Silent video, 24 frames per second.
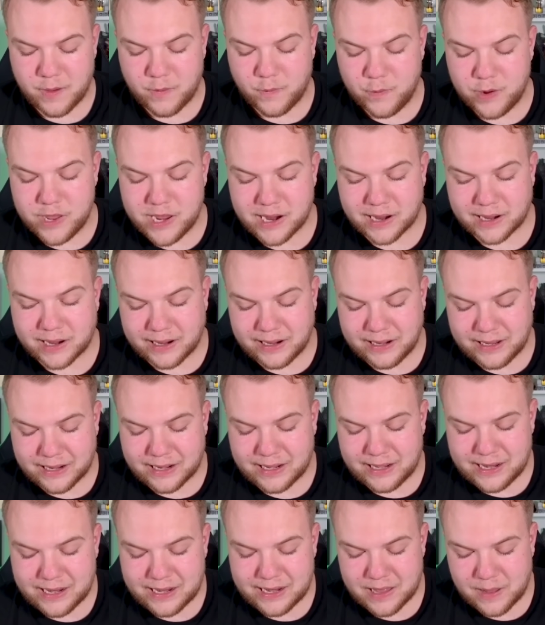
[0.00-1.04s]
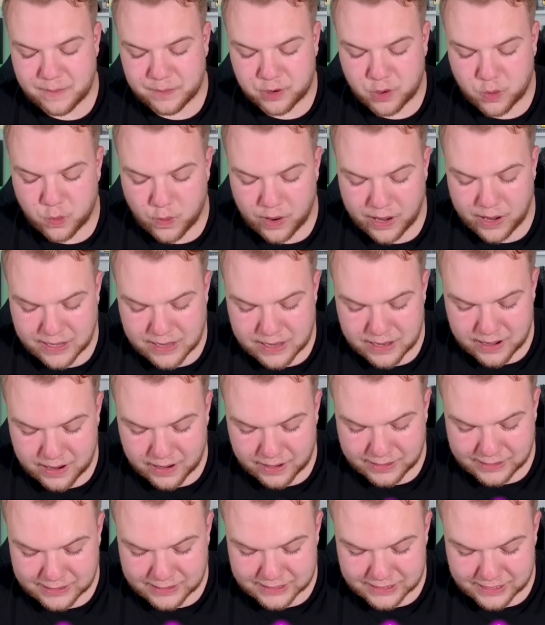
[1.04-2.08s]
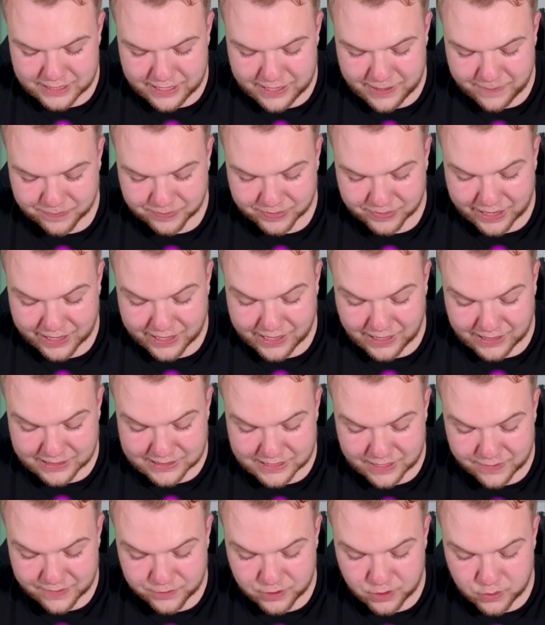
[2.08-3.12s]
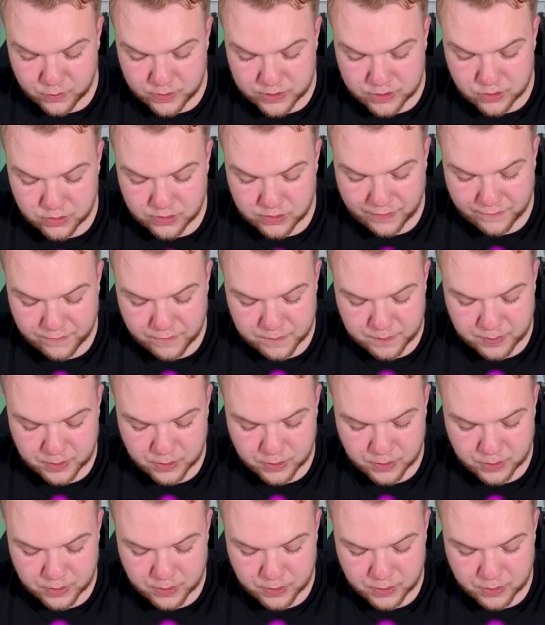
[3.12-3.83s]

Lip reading: We are gonna clean it up quite nicely. And guys, even though we don't have a